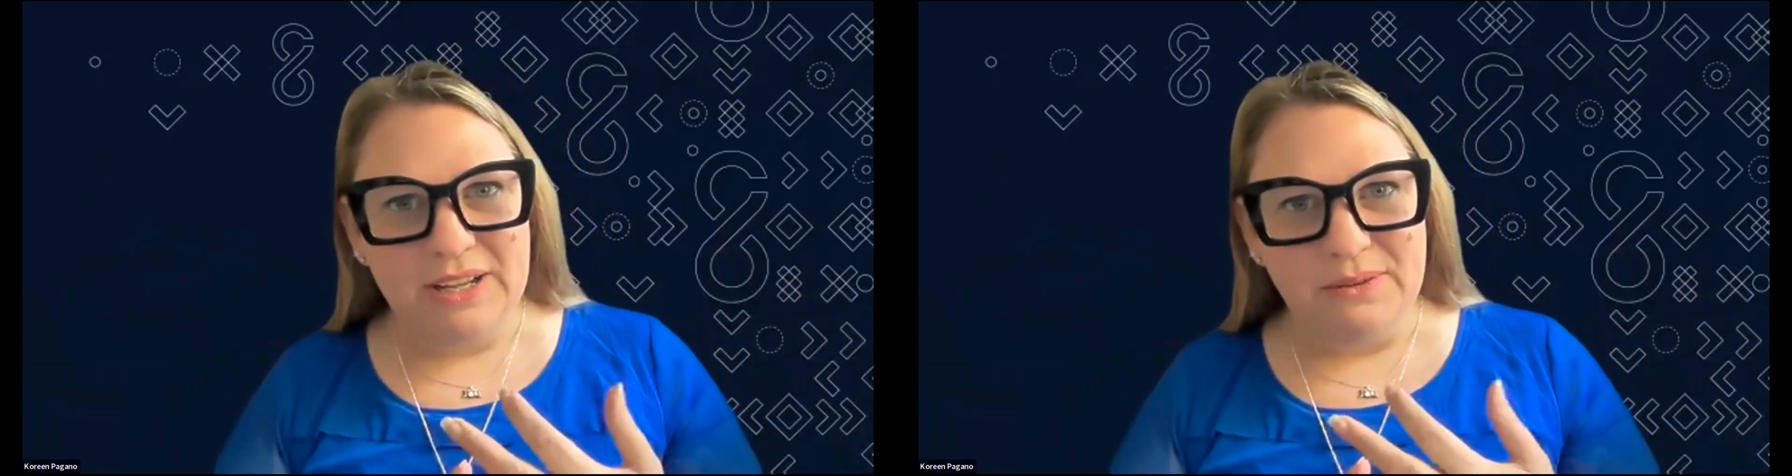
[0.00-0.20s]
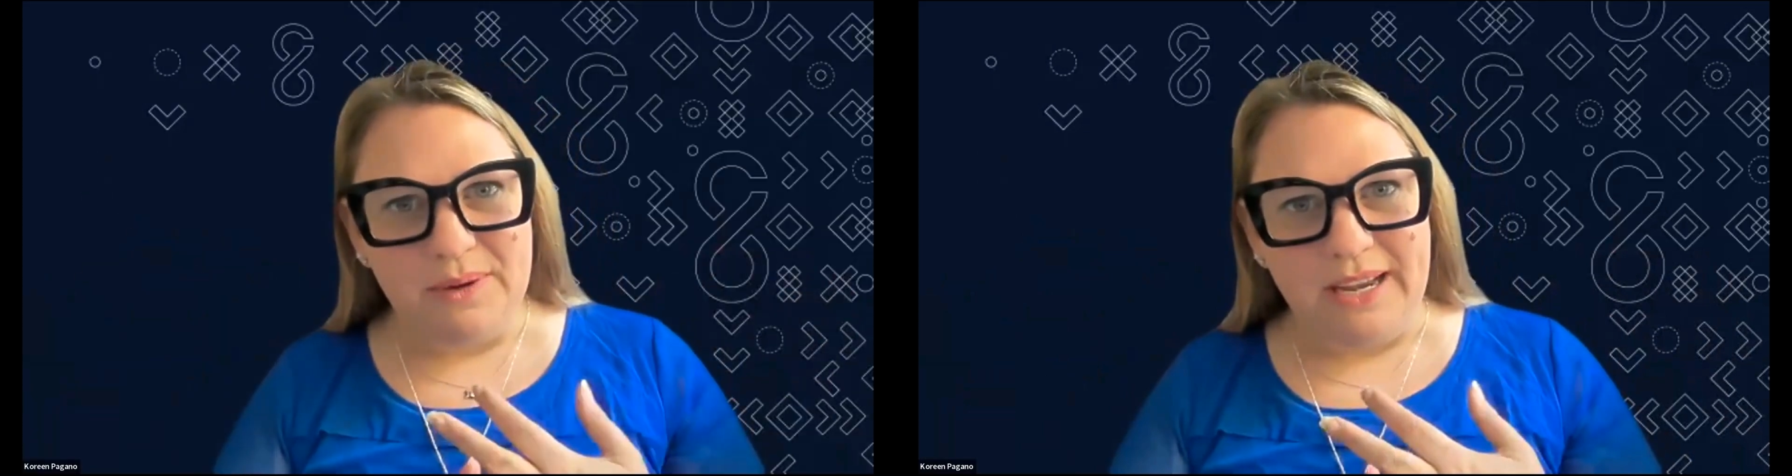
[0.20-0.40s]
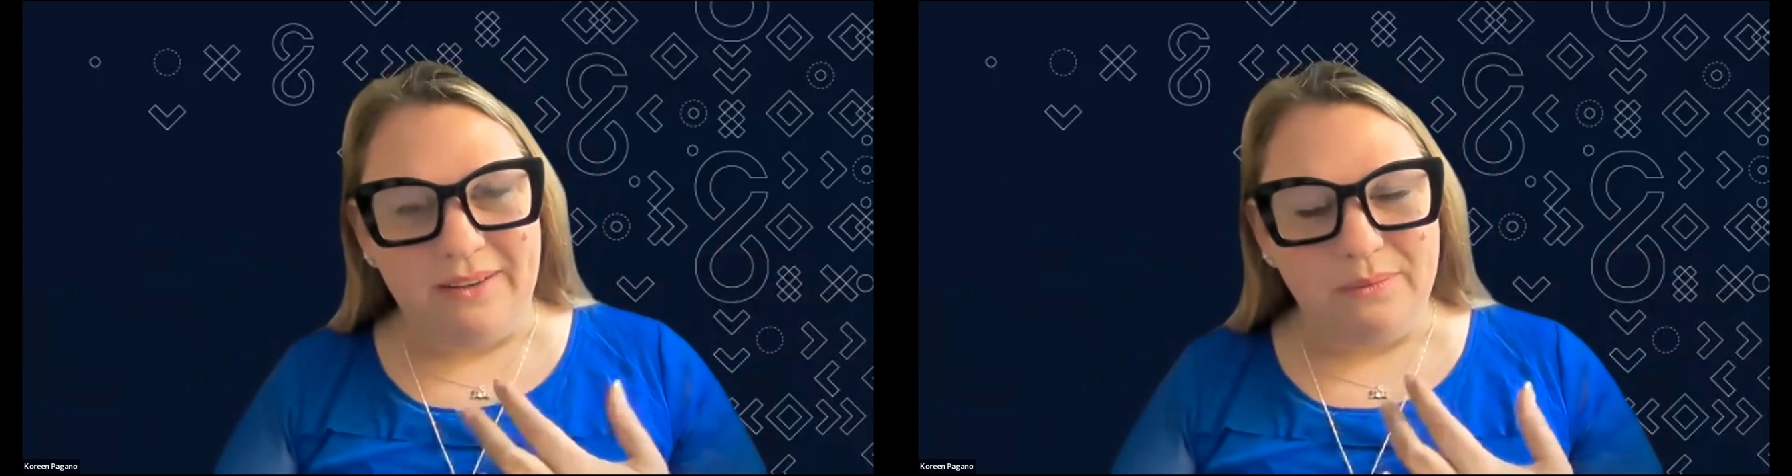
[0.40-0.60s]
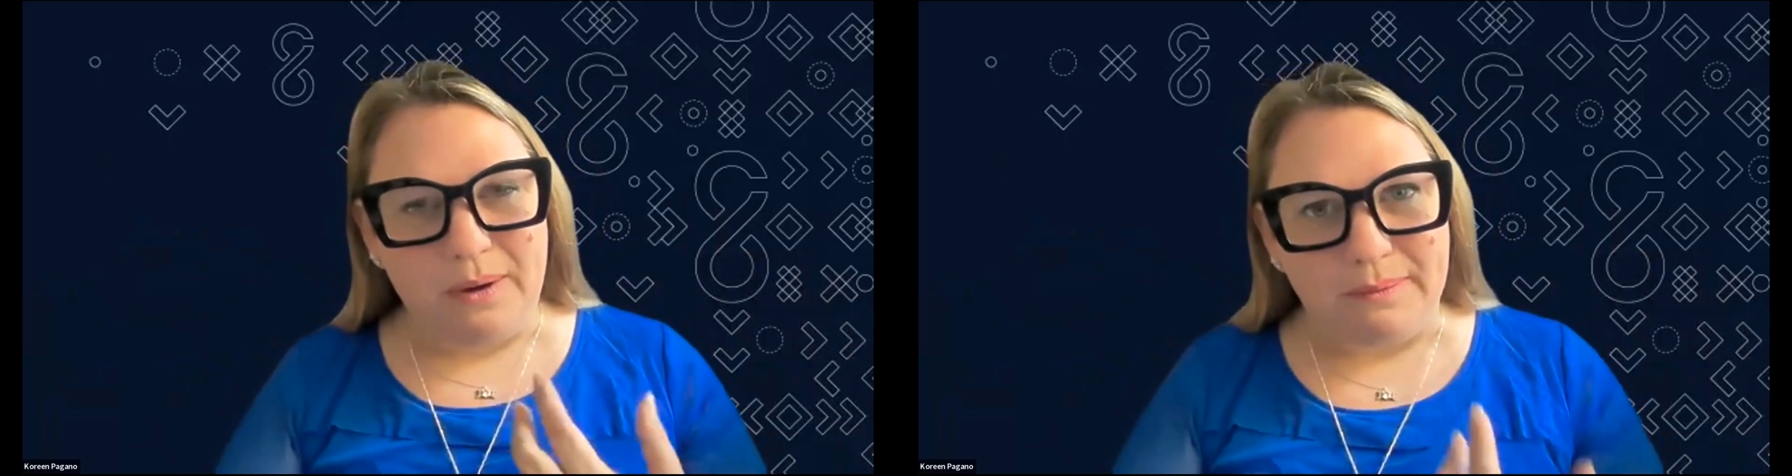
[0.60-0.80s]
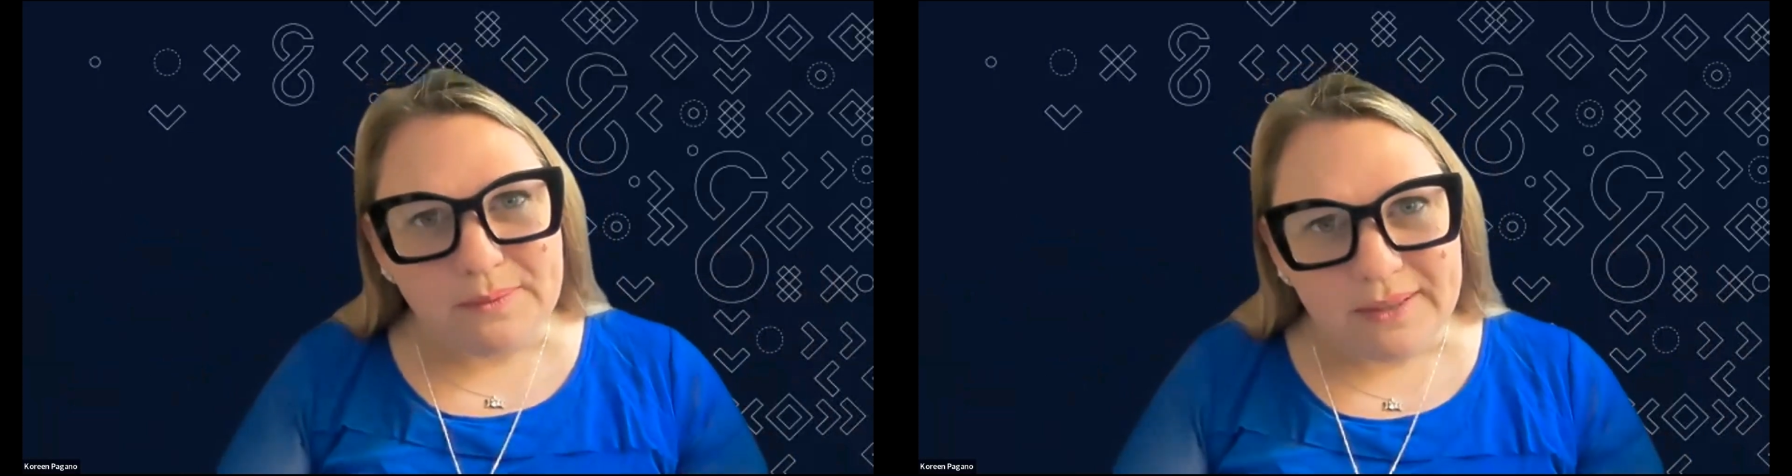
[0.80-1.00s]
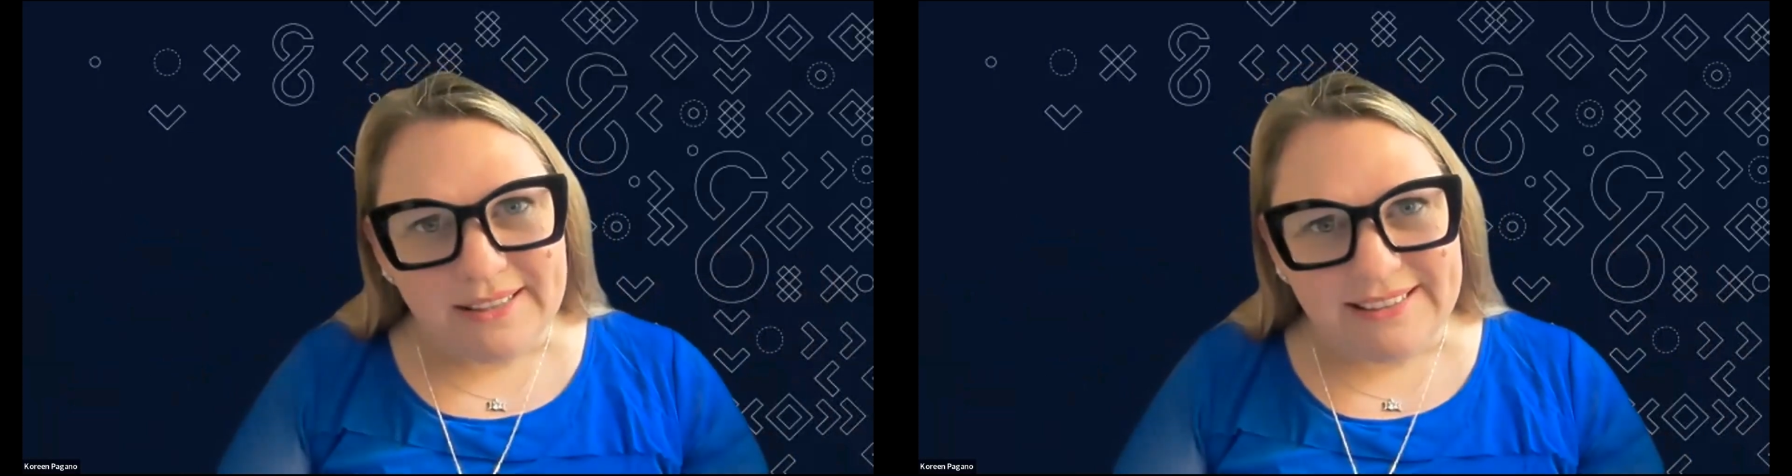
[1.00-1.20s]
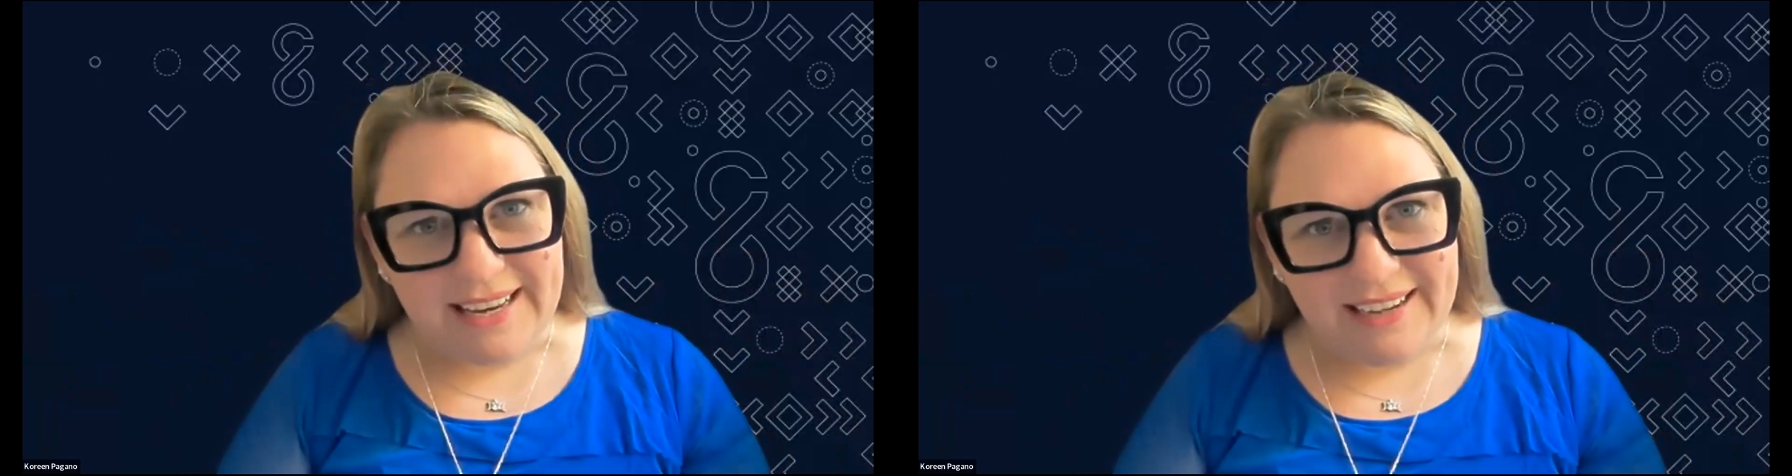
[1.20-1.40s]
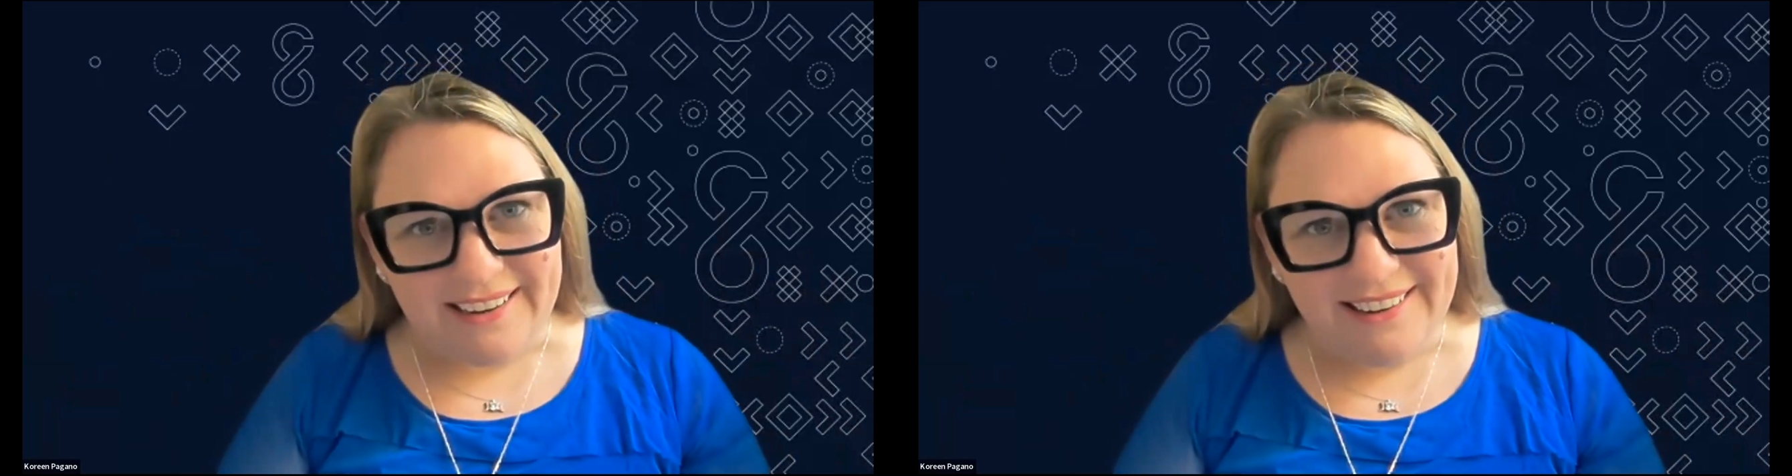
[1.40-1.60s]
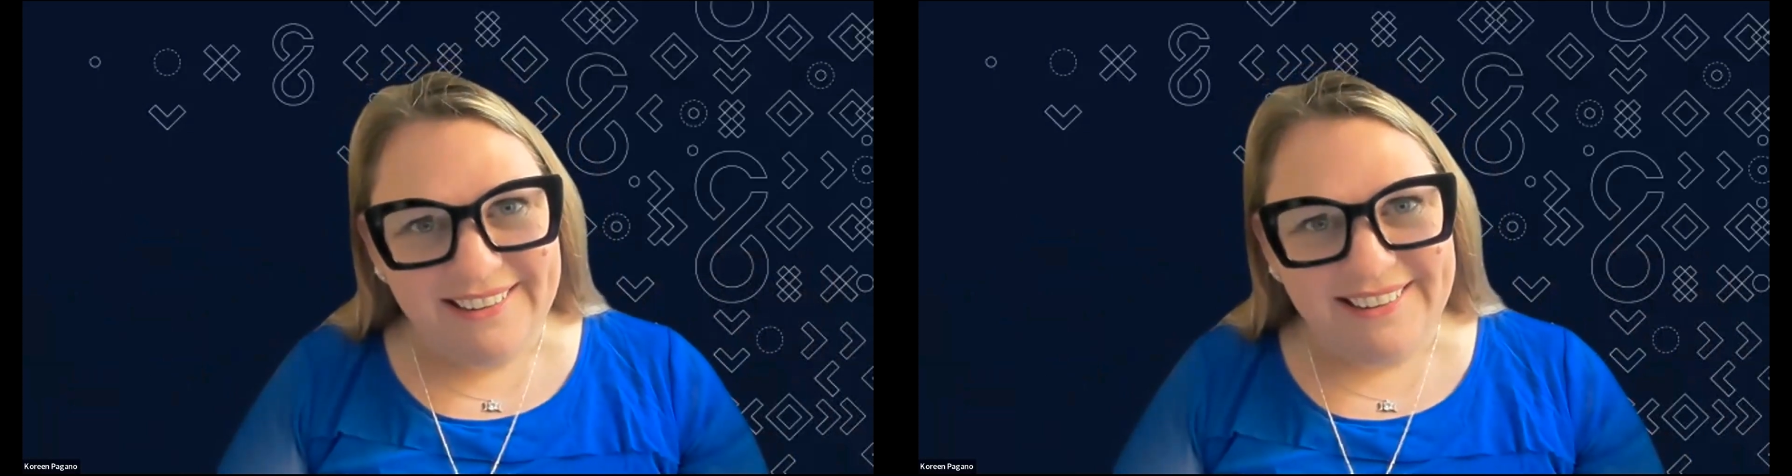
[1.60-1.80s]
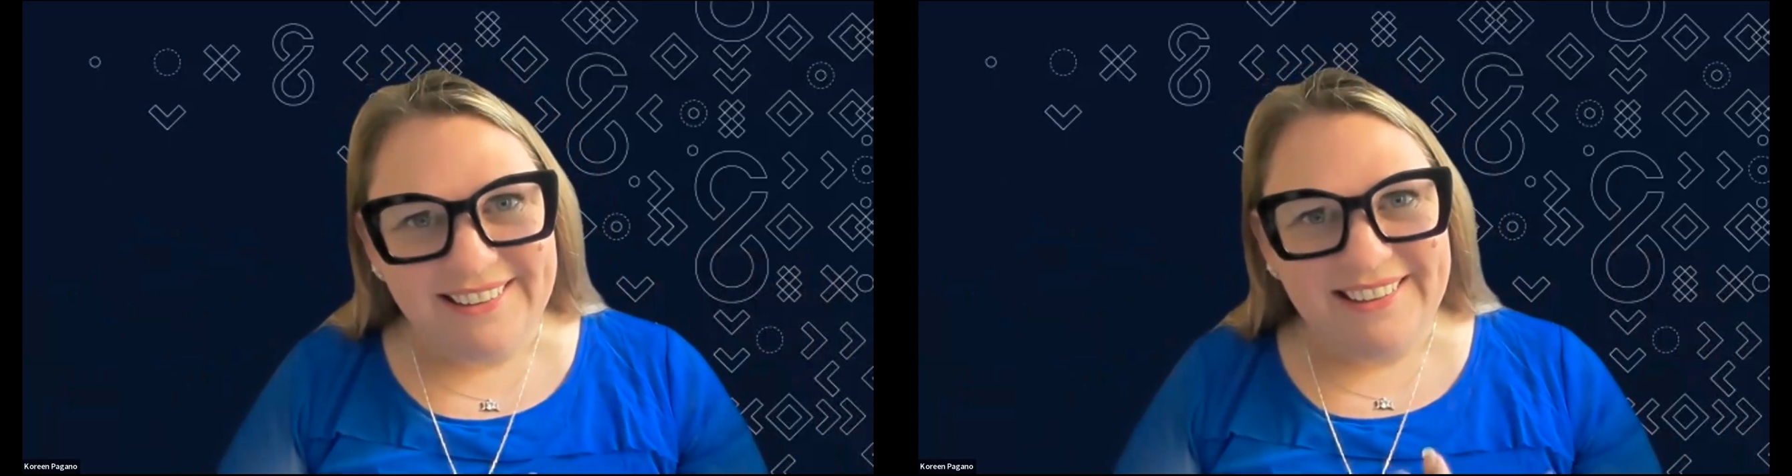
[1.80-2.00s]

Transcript: We have problems with data.